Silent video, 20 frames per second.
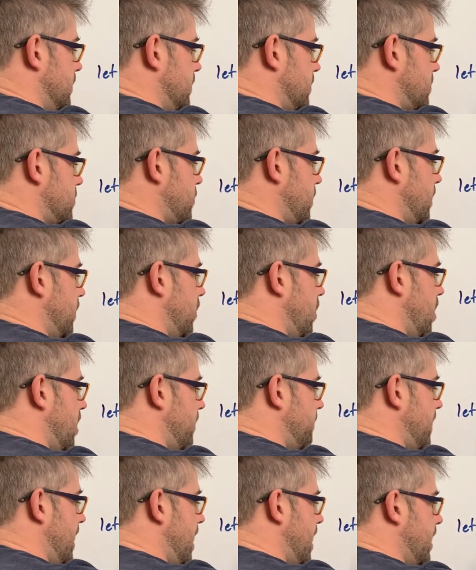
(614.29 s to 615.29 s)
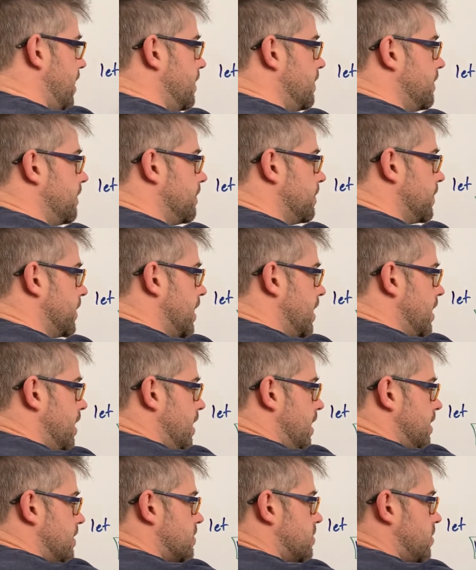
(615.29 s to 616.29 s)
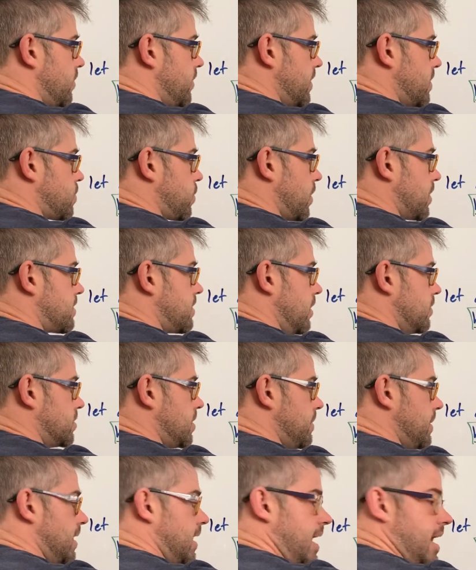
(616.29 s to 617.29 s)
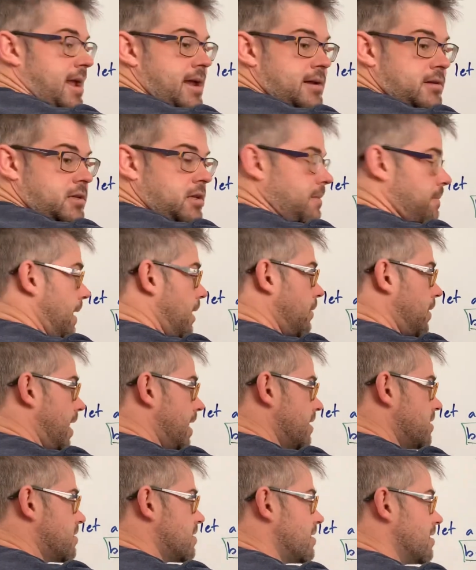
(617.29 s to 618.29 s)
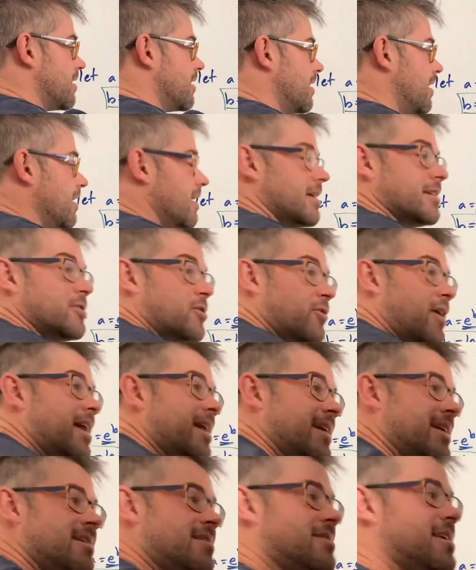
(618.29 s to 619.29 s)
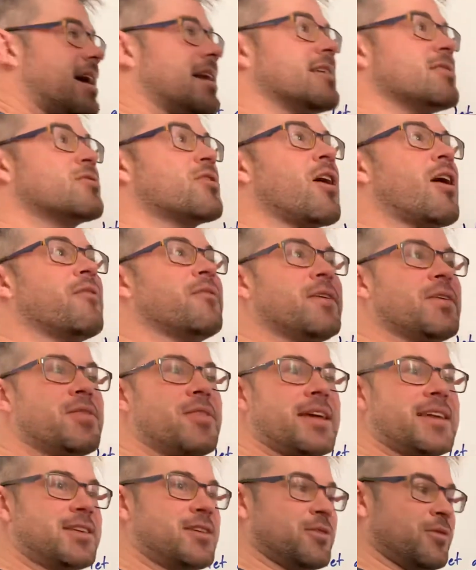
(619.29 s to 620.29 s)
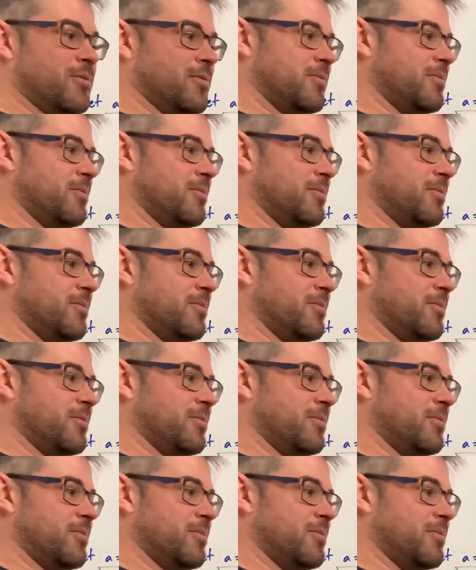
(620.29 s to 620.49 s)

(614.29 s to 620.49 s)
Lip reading: Sorry, ln of a. So this works out to be a to the power x. You're right, it is Daddy's coffee. Thank you.